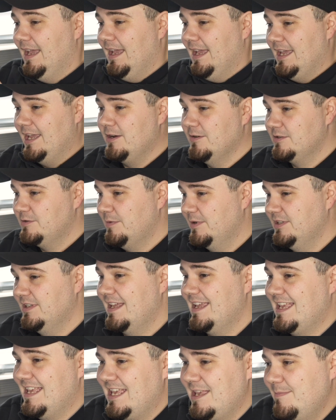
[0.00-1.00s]
Here's what
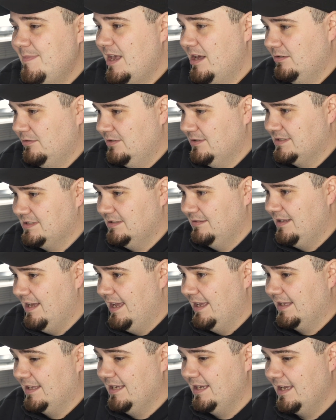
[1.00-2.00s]
the email looks
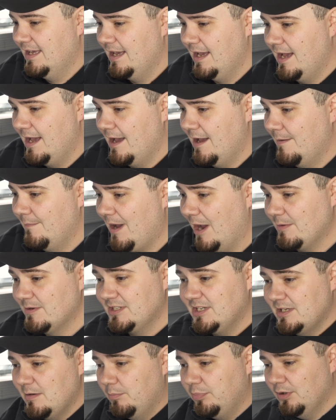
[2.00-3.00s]
like. I
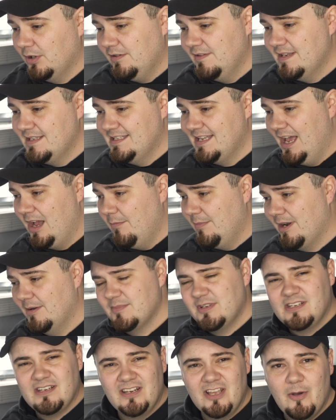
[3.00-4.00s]
was gonna blur this out, but I'm
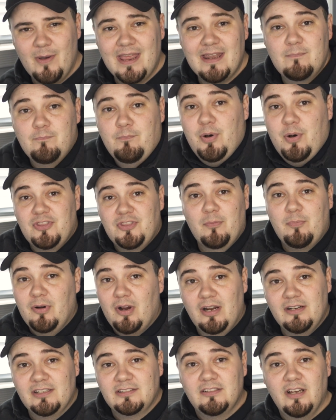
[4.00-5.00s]
just gonna go ahead and the
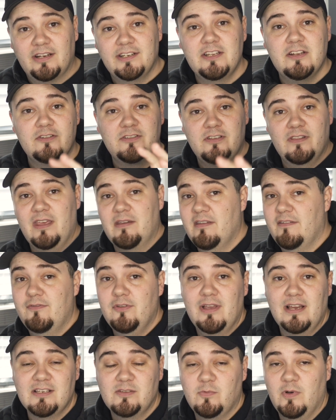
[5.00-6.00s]
product on here so that if you
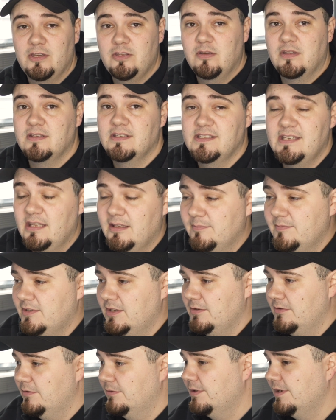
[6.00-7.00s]
guys want, you can sell them
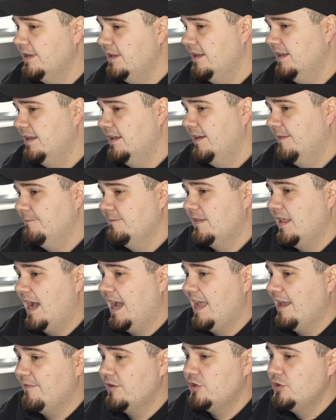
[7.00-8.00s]
too.
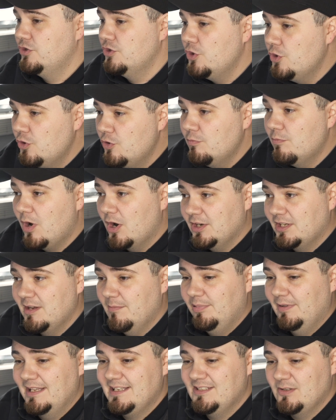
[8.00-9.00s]
I have a new
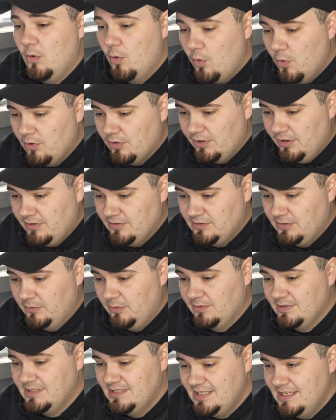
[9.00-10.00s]
marketplace order. So
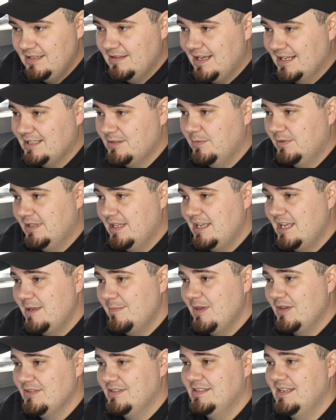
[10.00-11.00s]
you'll see that's what the
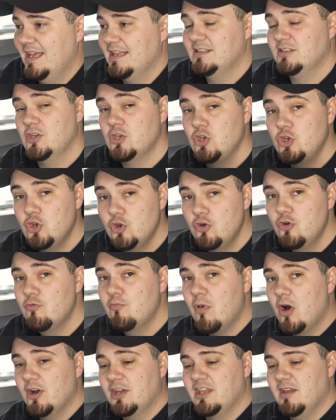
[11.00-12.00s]
email says, new
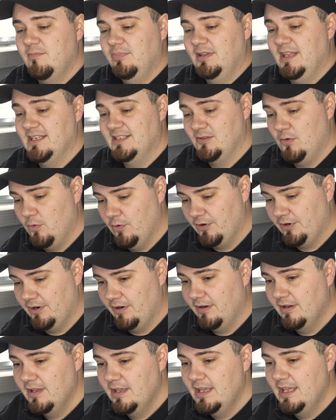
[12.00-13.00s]
marketplace
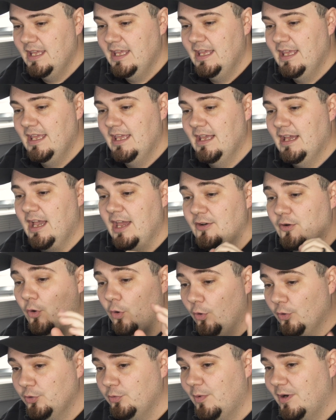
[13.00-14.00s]
order. An
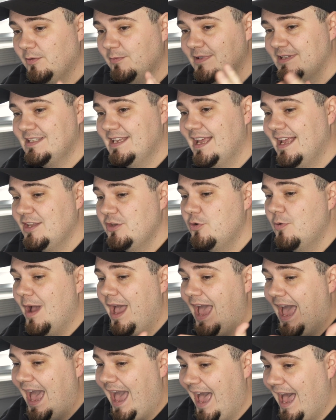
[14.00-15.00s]
old one would say you
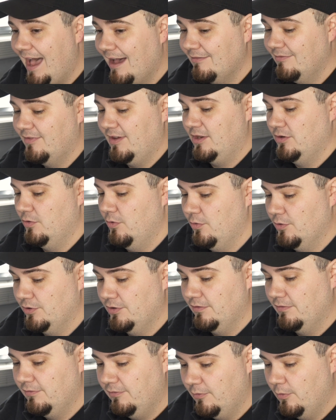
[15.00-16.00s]
have an
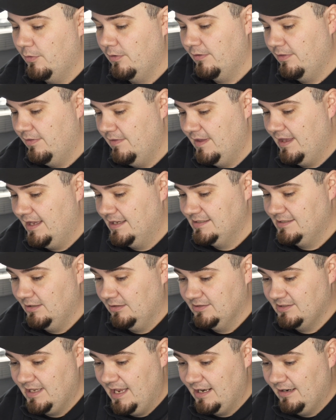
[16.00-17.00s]
order for this.
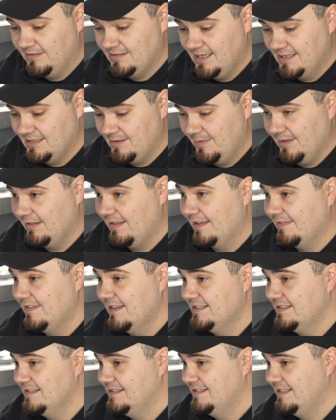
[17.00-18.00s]
It'll say something like
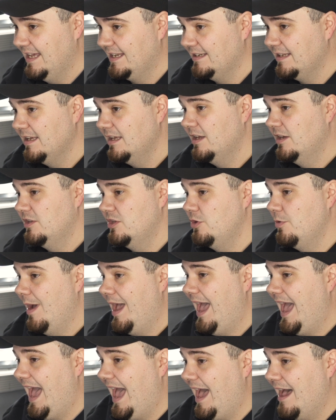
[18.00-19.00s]
this instead. You
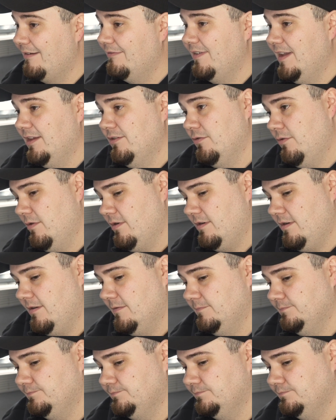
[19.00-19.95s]
have an order.